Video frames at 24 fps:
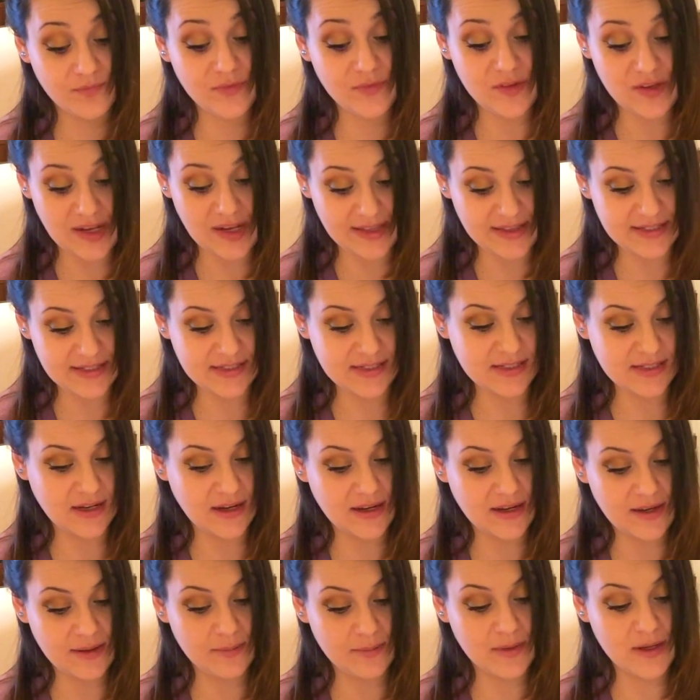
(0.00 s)
Take this
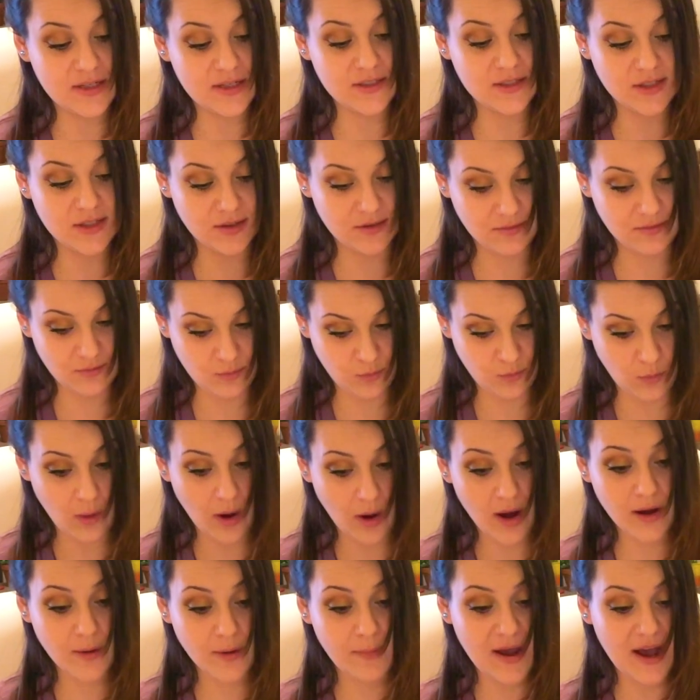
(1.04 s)
time to
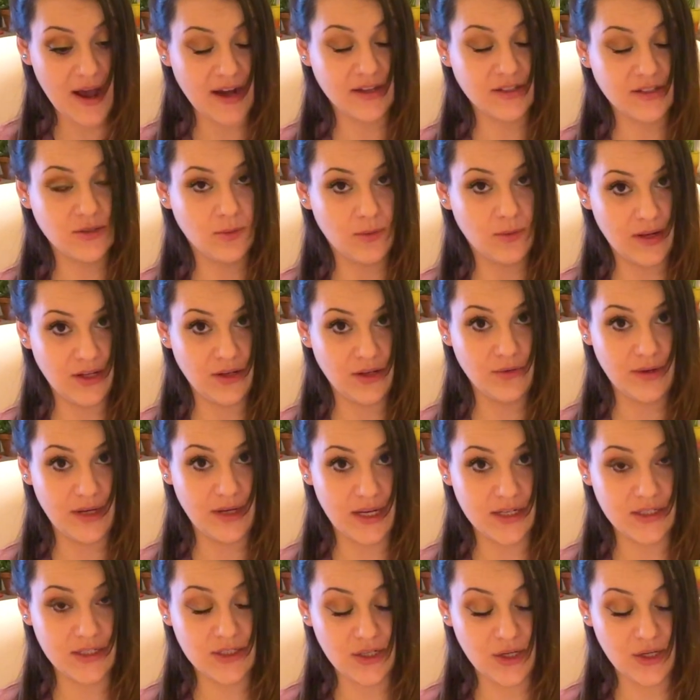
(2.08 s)
walk back to what you
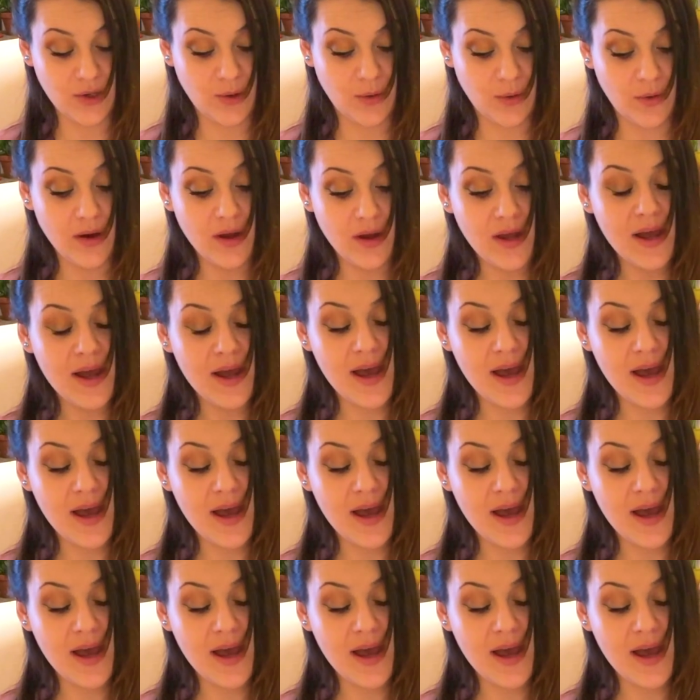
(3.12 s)
need to